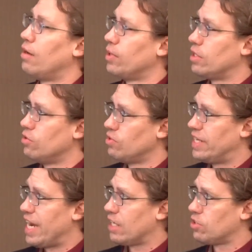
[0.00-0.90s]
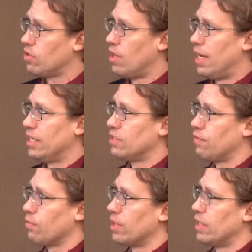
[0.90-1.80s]
We could use dashed lines
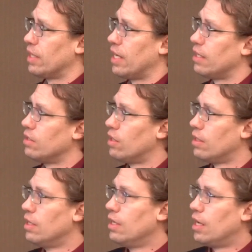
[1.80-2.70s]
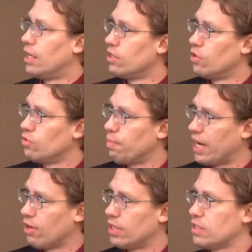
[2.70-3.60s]
for really that unknown
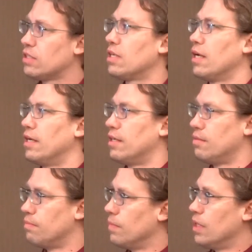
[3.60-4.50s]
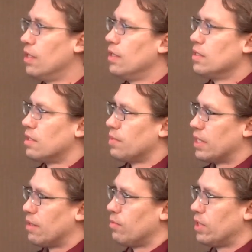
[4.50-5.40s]
parents,
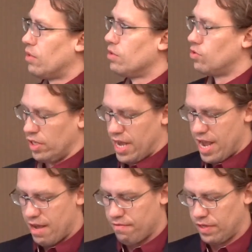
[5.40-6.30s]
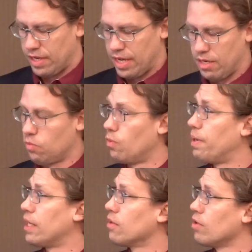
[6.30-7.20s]
something that we don't usually have in animal
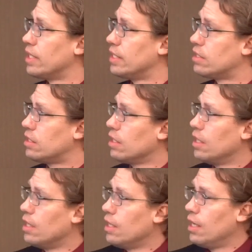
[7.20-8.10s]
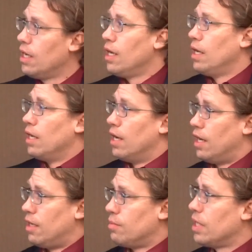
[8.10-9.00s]
pedigrees,
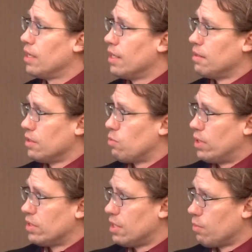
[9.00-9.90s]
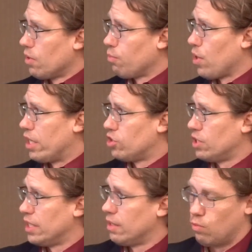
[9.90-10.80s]
and as well as number of
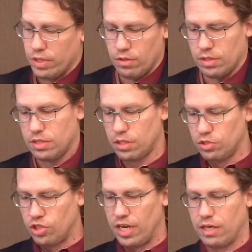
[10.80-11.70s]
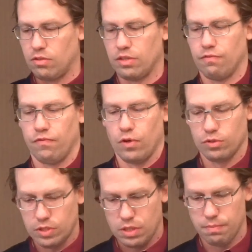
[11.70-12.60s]
progeny, whether it's genetically
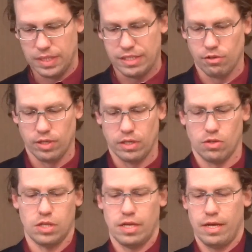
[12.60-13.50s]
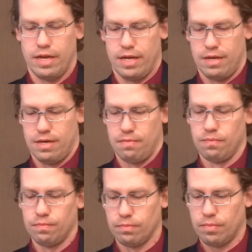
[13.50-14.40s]
diverse material
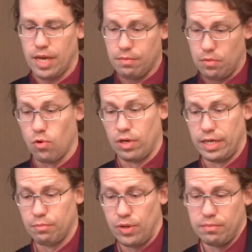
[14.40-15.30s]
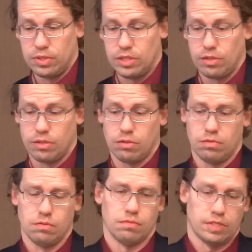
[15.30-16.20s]
or an inbred material,
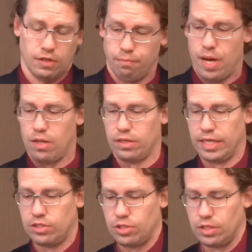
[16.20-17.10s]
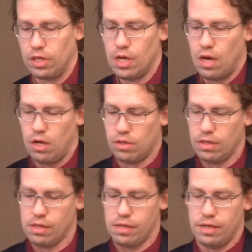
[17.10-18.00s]
self-pollination,
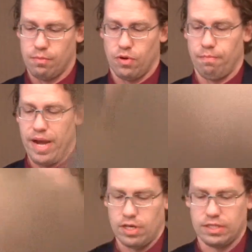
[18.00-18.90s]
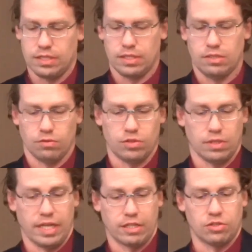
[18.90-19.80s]
number of back crosses or
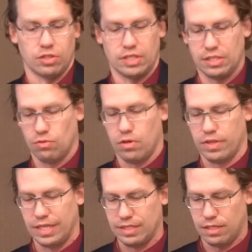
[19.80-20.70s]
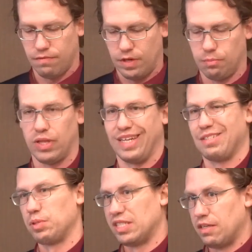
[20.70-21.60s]
selections. These are all things that are very plant
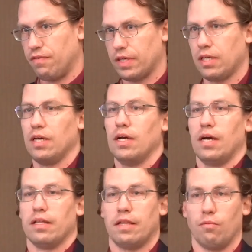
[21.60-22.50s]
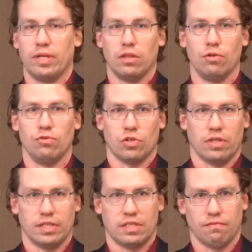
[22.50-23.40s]
specific that we lose all
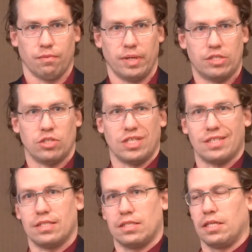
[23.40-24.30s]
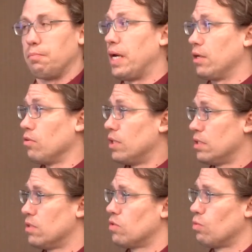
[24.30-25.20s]
this information in existing pedigrees.
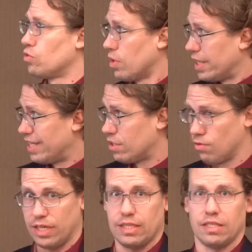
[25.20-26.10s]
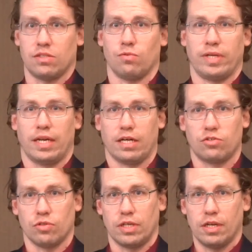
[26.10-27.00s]
And so we're trying to integrate this so we can
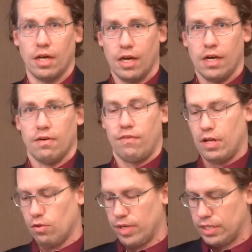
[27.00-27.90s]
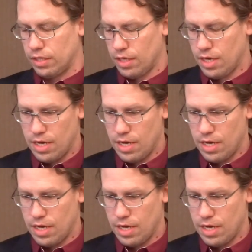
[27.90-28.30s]
actually follow it.